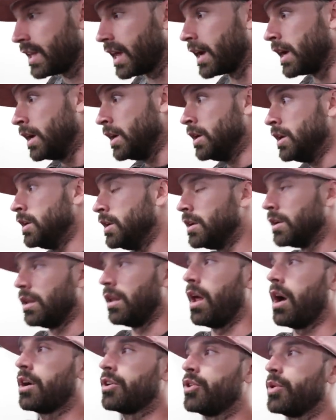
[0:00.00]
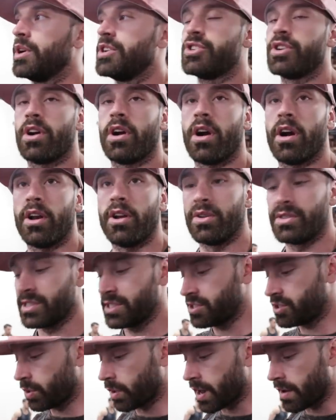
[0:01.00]
like long duration cardio.
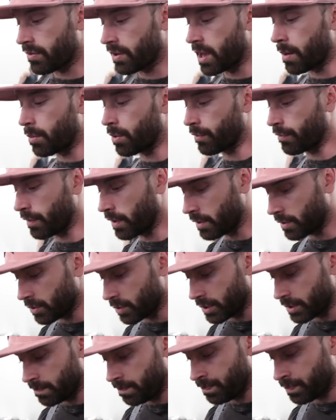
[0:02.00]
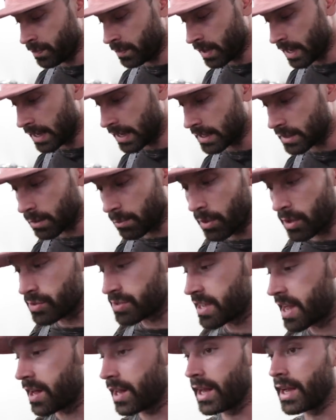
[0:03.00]
seems you can have a lot more fun doing and get the
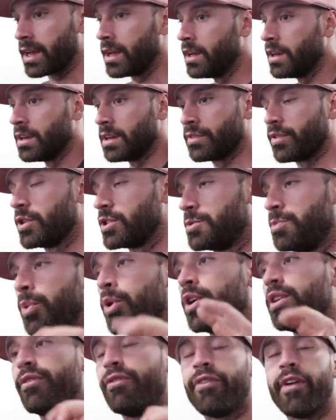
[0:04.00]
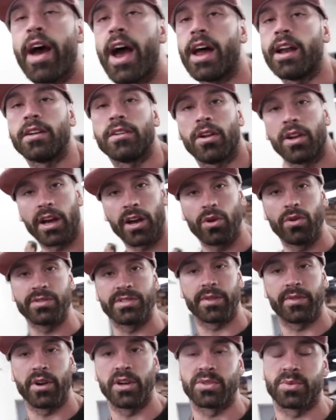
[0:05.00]
most out, like as far as burning fat and all that cool
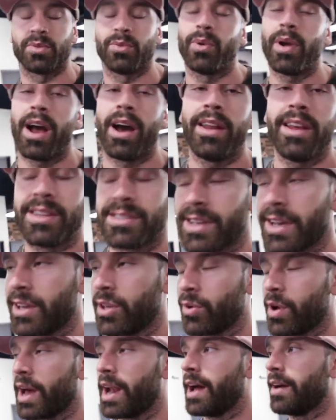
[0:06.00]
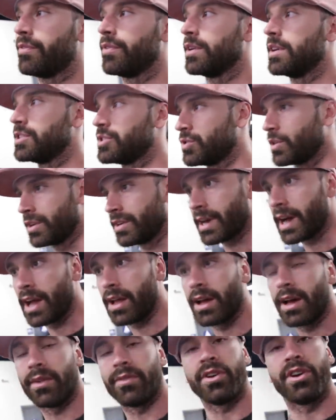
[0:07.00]
stuff goes. in reality is like you gotta have a strict
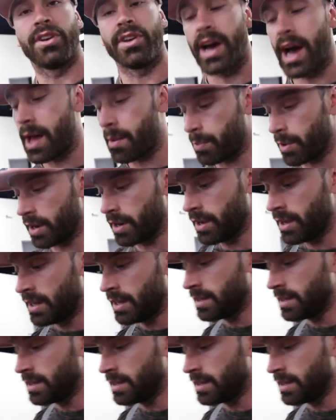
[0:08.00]
diet, you gotta have a good diet, but